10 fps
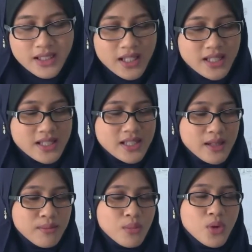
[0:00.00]
need
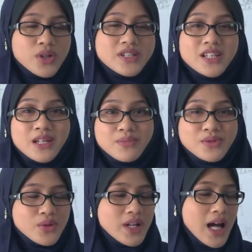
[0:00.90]
some more
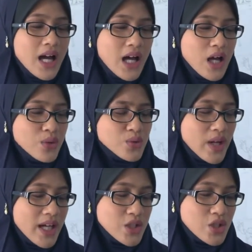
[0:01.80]
tips on how
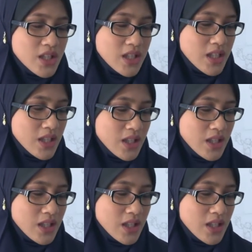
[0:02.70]
to actually